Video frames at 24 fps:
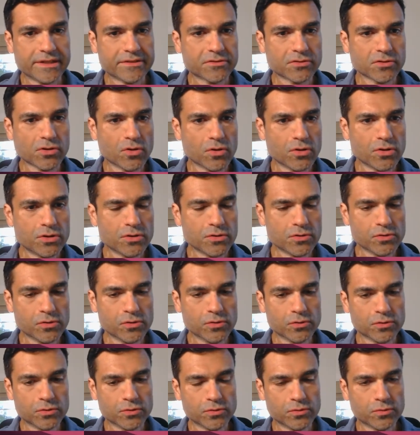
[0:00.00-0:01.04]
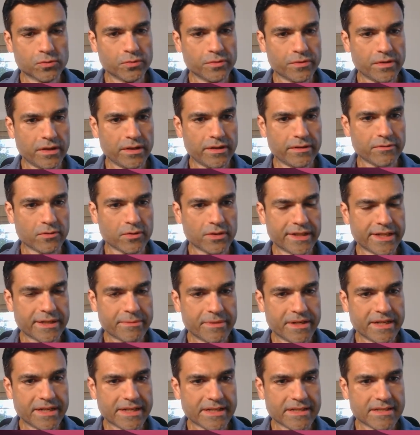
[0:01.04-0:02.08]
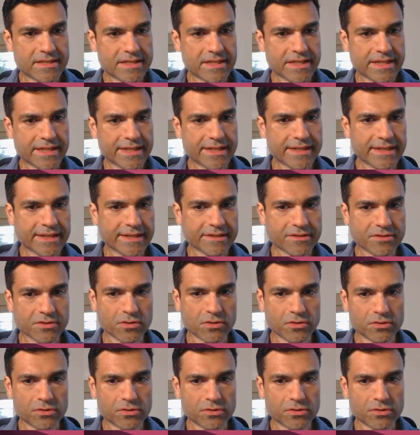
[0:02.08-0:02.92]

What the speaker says: go to, I've already been testing it. Let's go to